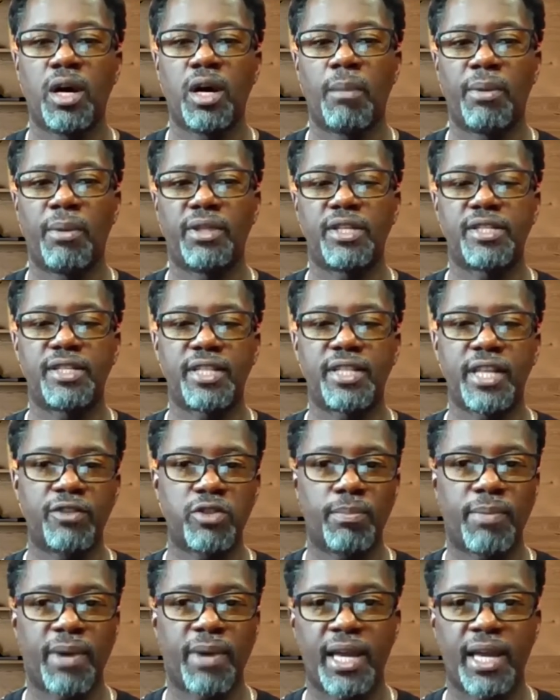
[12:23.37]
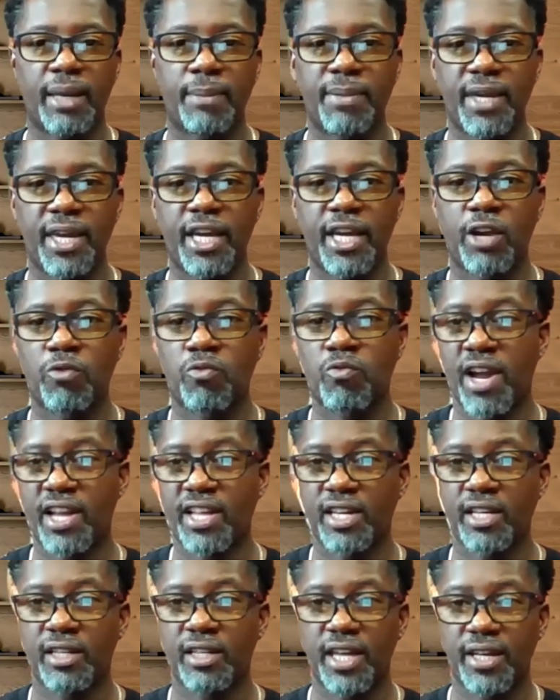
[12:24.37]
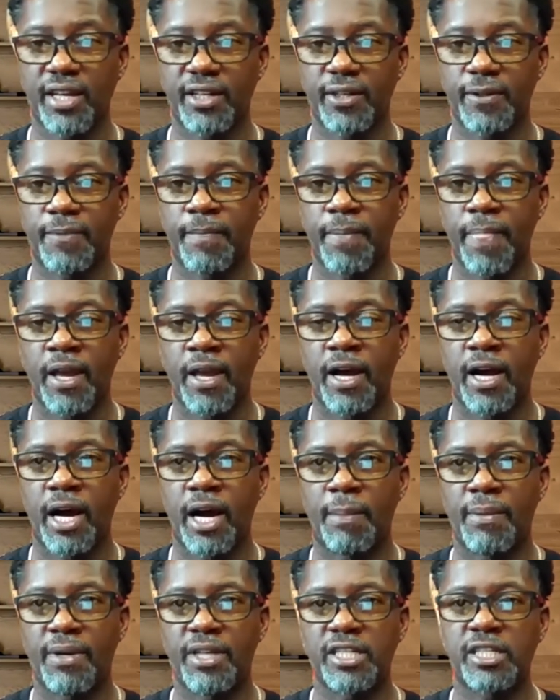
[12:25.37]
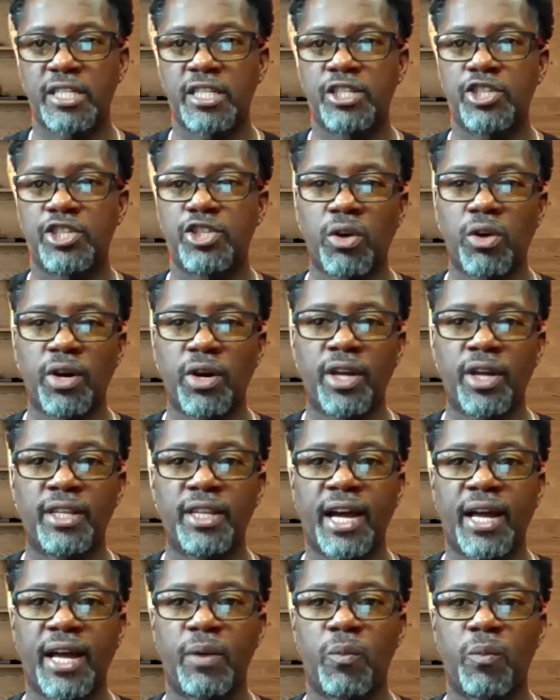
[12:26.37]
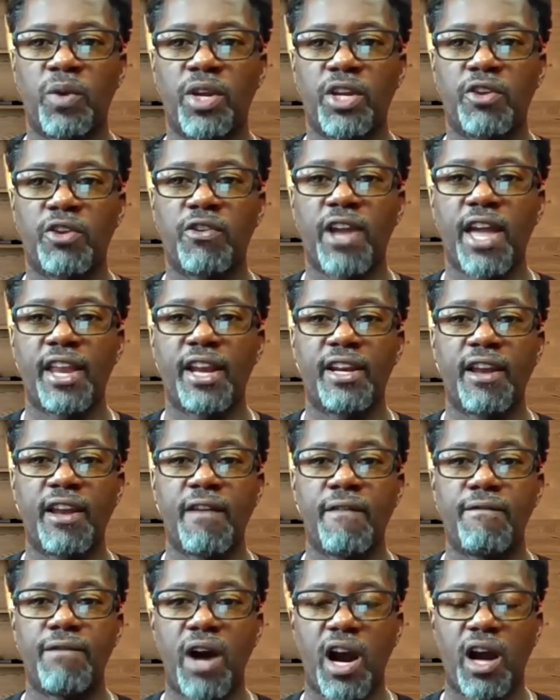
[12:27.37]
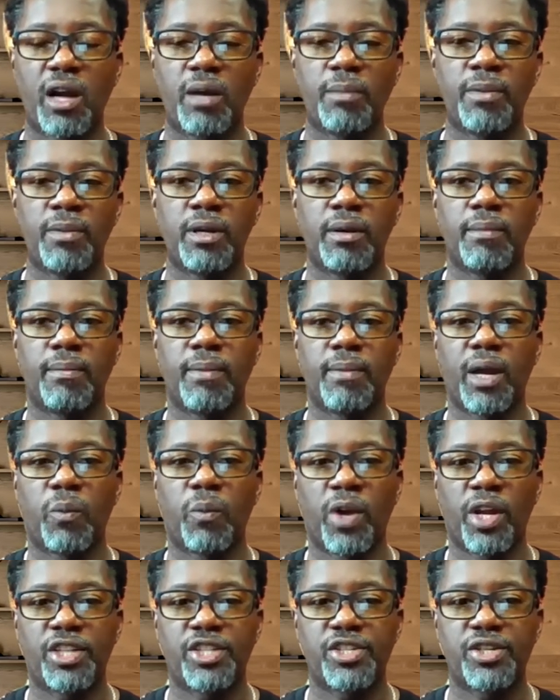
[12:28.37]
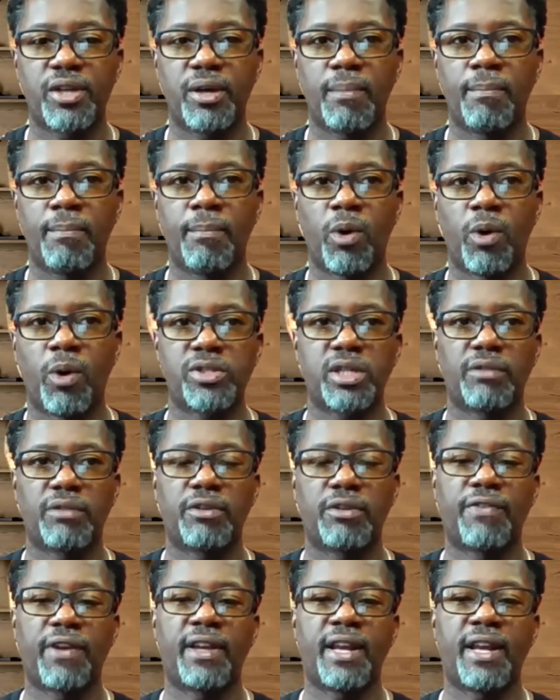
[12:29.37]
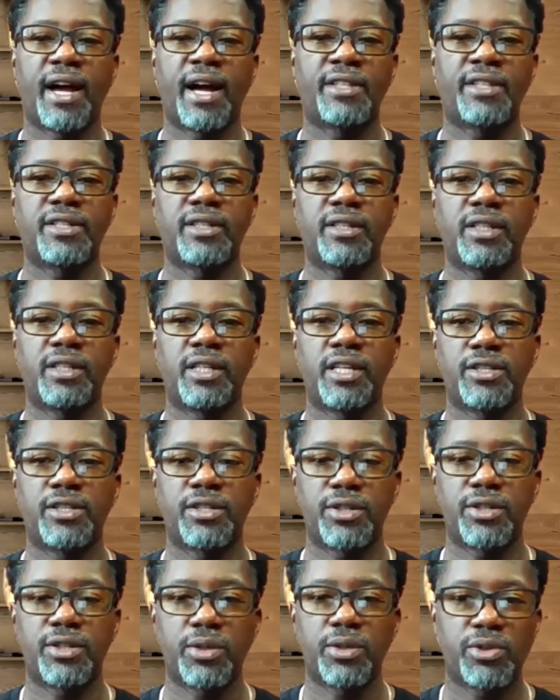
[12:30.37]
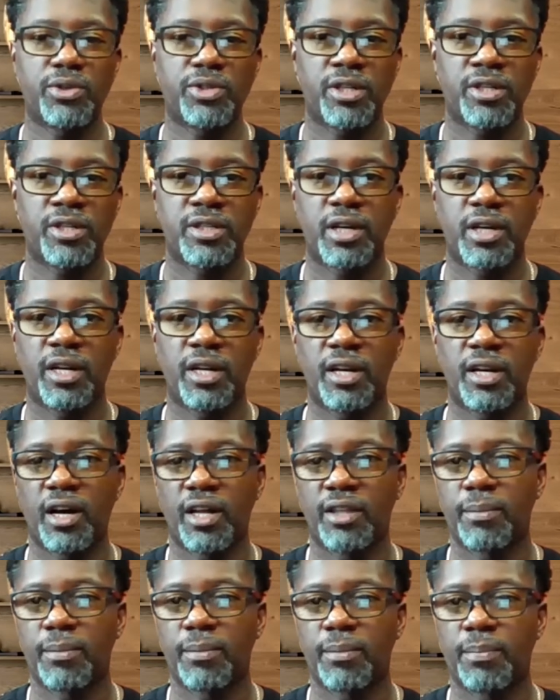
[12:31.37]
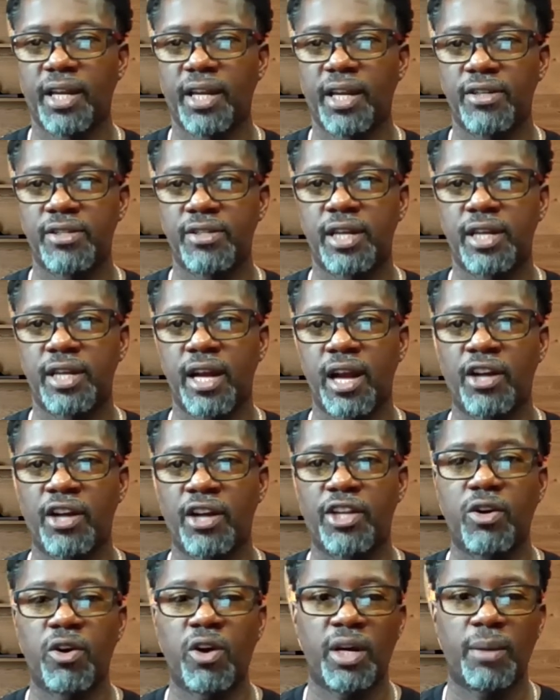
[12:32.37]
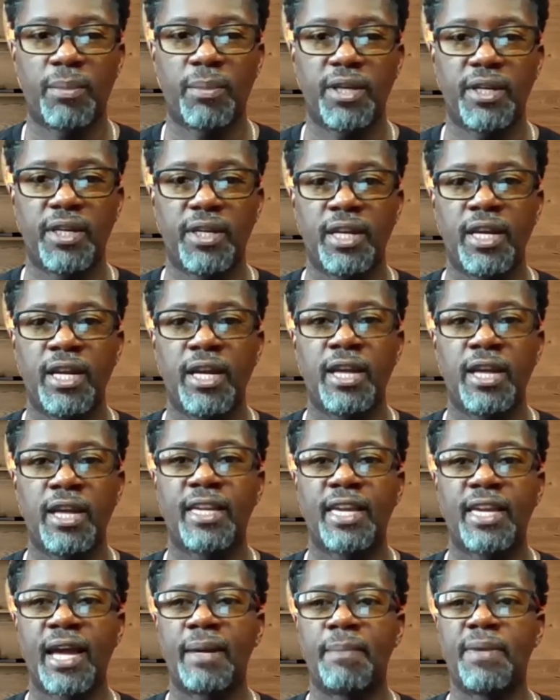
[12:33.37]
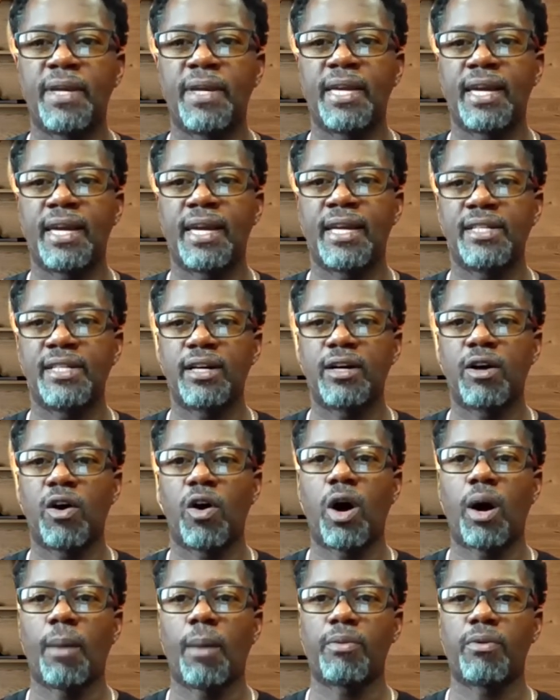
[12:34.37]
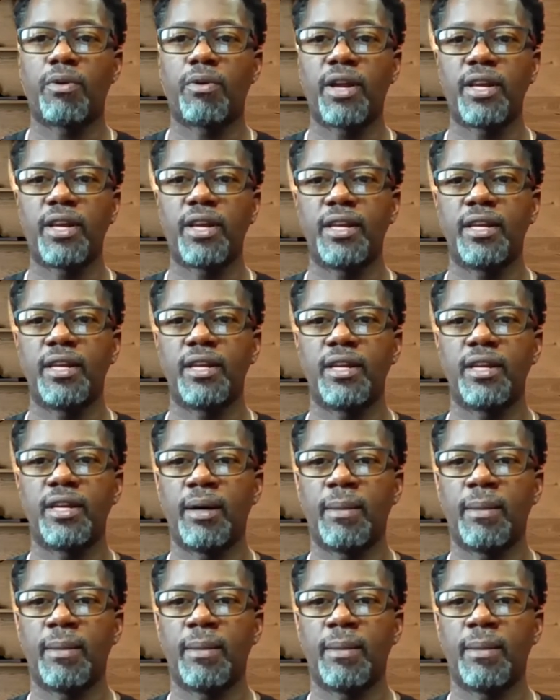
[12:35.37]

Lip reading: But the central bank being a regulator is ensuring that we create an environment by which most of the financial institutions and other players in our economy can begin to operate